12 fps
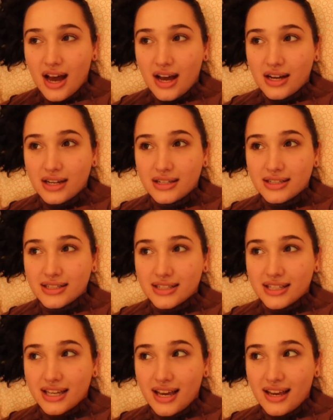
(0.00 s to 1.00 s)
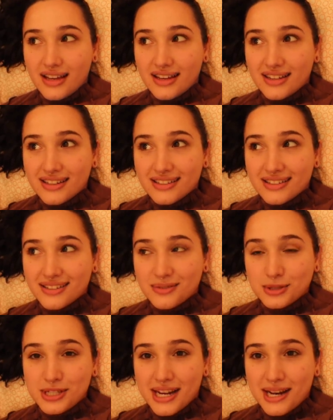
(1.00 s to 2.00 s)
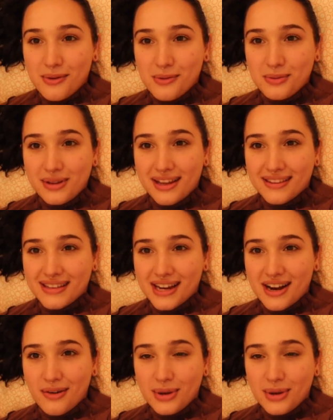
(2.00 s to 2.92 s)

Uh, yeah we'll check it out when we get there.